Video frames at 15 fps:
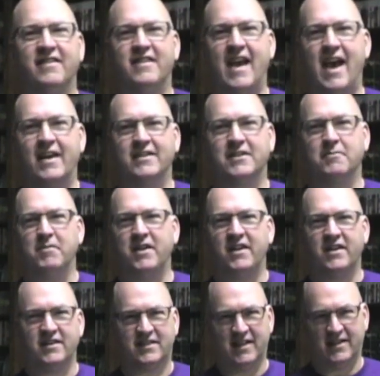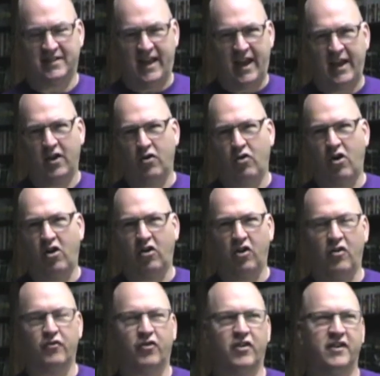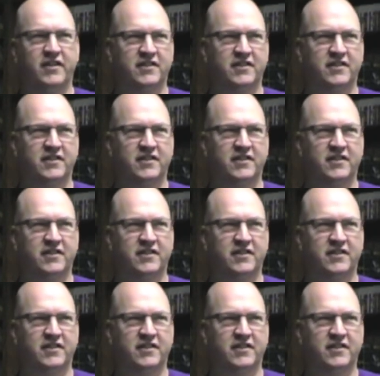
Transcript: that to me says Halo all over it,